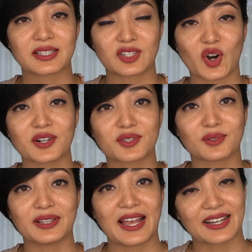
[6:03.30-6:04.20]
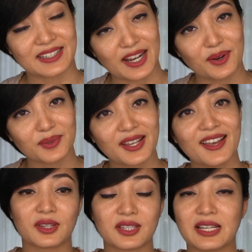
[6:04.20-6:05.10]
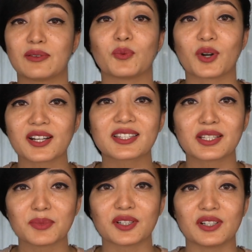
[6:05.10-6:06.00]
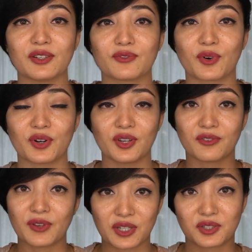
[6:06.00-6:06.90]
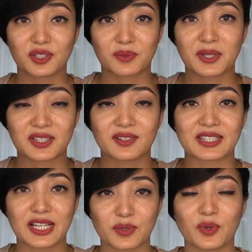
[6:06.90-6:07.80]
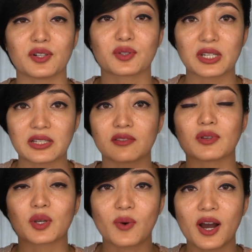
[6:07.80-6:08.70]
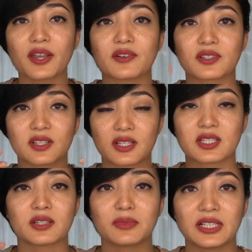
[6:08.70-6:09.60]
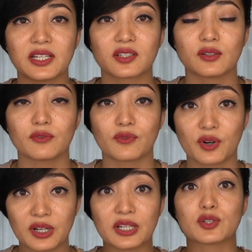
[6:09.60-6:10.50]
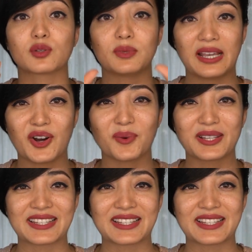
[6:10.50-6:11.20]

start to lag down, it works similarly for your facials muscles as well. So it requires a stimulation for it to be always